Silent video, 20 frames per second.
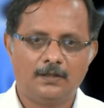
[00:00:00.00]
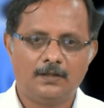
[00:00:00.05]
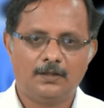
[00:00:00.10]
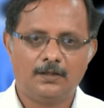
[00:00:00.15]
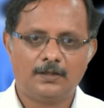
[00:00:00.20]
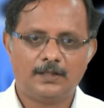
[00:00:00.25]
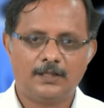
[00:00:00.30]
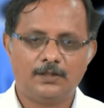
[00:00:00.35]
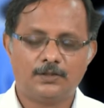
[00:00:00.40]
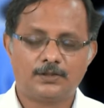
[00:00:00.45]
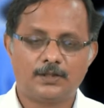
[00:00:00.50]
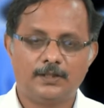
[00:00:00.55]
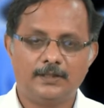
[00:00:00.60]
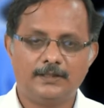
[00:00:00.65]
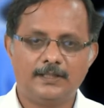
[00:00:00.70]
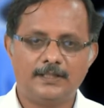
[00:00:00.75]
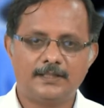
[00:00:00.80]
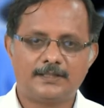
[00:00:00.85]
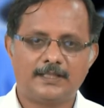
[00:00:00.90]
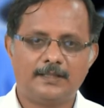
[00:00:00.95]
Okay, so, in
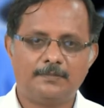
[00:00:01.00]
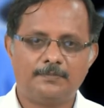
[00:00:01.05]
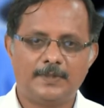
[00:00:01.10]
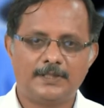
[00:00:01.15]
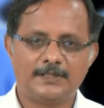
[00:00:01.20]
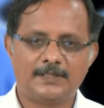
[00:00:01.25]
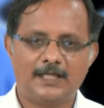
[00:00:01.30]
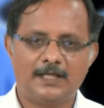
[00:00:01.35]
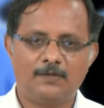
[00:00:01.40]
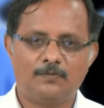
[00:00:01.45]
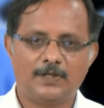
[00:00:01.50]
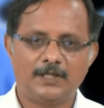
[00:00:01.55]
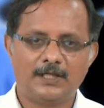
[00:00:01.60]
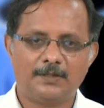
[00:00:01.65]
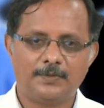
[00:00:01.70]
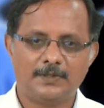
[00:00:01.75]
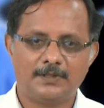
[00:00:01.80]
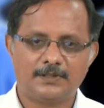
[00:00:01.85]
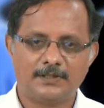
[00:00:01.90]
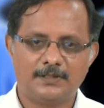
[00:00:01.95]
this step basically what
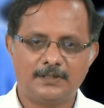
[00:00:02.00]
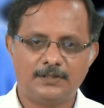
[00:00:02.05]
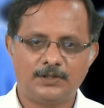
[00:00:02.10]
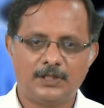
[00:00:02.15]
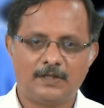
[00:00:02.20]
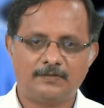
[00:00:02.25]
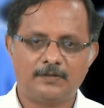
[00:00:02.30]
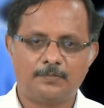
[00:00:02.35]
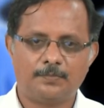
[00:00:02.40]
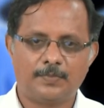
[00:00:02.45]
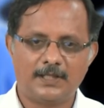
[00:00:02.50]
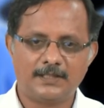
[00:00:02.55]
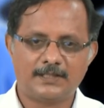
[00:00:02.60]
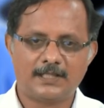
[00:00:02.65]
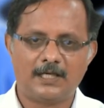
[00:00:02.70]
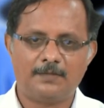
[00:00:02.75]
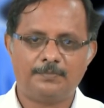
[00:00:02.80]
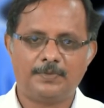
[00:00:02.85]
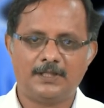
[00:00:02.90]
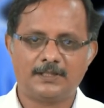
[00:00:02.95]
happens is you have the
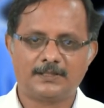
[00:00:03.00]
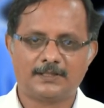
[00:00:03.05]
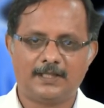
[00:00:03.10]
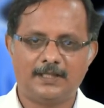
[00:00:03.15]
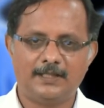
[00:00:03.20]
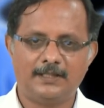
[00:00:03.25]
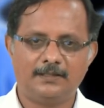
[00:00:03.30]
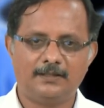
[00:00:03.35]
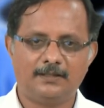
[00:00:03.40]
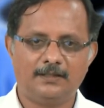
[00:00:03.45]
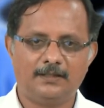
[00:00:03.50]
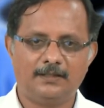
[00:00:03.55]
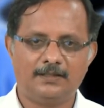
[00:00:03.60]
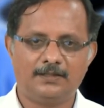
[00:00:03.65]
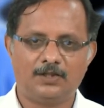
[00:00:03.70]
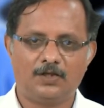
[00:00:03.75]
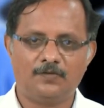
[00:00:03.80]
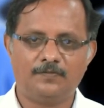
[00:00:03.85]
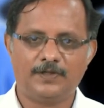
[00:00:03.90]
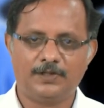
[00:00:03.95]
presynaptic side
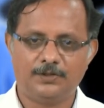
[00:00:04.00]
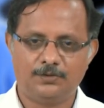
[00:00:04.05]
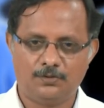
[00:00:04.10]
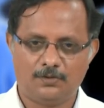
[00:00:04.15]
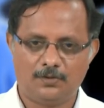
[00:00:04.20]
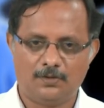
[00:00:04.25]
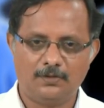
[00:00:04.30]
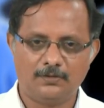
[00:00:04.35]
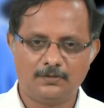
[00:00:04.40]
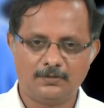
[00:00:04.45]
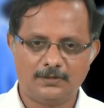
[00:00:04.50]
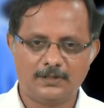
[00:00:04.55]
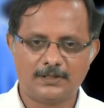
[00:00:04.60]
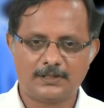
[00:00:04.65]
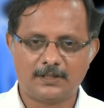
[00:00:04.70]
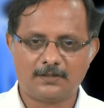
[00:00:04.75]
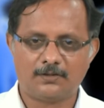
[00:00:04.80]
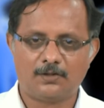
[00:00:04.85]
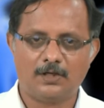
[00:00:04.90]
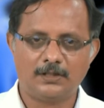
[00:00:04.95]
of a neuron, that
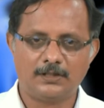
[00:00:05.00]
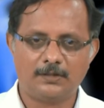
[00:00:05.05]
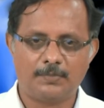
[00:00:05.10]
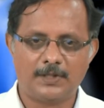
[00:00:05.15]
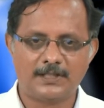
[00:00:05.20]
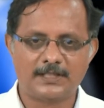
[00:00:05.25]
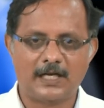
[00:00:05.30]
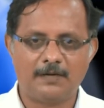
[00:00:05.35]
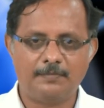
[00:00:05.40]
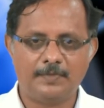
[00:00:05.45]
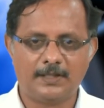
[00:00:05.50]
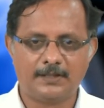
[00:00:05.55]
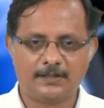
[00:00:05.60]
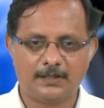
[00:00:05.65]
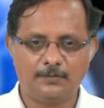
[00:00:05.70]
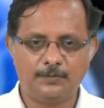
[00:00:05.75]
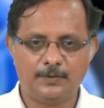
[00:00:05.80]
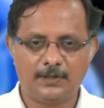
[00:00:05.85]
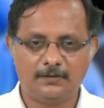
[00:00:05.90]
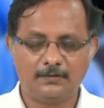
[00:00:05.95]
is called the presynaptic
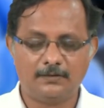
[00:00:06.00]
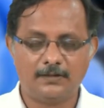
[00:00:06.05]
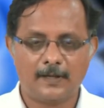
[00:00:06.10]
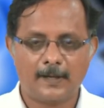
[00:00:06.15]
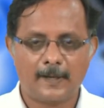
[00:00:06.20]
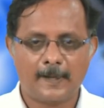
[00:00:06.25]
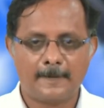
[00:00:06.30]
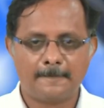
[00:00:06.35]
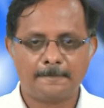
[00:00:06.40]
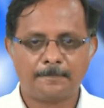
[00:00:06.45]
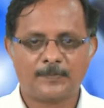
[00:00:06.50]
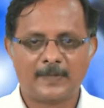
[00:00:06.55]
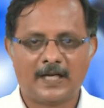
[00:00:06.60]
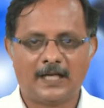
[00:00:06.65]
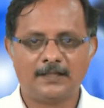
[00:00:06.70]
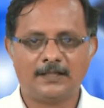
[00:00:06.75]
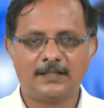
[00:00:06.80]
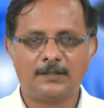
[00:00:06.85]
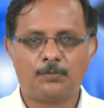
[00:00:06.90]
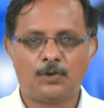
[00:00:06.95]
terminal, and
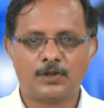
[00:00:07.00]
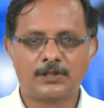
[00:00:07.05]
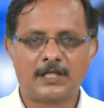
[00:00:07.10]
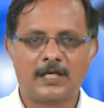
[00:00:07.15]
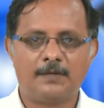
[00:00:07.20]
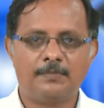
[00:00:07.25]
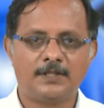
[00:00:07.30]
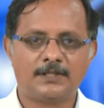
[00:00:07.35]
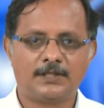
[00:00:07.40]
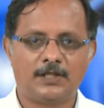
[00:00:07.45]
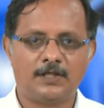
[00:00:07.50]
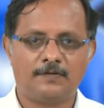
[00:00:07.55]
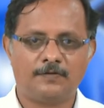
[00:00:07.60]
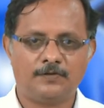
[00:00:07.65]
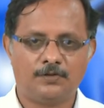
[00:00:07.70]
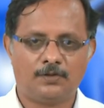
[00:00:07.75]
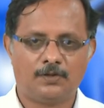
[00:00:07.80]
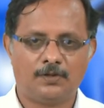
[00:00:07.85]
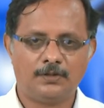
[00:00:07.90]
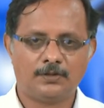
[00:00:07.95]
then the postsynaptic side of a
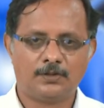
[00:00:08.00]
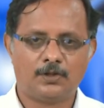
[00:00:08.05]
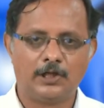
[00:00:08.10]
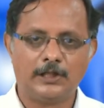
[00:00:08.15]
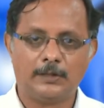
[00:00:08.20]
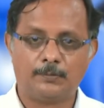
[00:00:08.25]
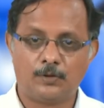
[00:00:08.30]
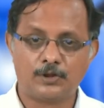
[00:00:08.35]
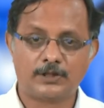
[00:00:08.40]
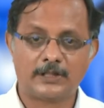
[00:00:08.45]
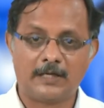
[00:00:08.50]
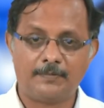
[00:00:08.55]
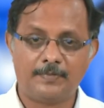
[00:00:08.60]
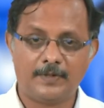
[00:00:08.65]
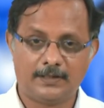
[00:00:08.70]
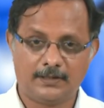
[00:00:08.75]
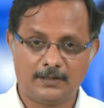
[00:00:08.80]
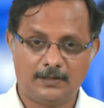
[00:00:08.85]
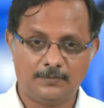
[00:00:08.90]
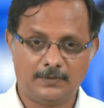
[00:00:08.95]
neuron called the
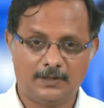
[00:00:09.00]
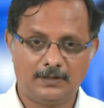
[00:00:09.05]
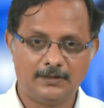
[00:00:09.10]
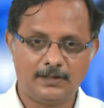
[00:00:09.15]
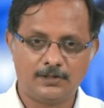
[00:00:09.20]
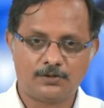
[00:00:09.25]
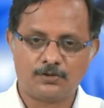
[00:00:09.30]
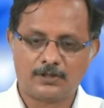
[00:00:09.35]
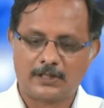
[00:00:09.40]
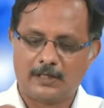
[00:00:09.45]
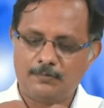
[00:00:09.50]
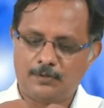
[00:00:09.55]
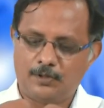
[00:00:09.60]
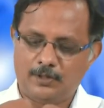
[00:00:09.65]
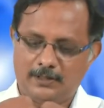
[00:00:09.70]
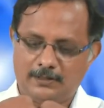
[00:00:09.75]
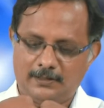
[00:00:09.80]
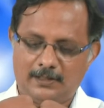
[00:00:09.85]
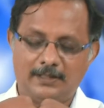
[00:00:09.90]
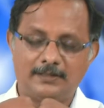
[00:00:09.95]
postsynaptic terminal. These two come
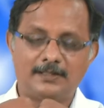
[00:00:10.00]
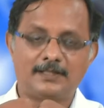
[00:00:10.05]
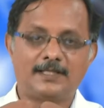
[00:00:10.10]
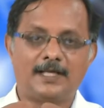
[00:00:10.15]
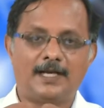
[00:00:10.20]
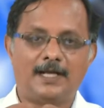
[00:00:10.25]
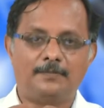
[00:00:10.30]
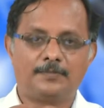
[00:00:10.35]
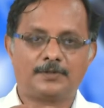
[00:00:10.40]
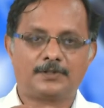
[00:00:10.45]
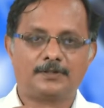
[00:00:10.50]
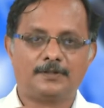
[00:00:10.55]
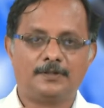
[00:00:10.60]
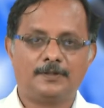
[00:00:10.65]
together at the synapse.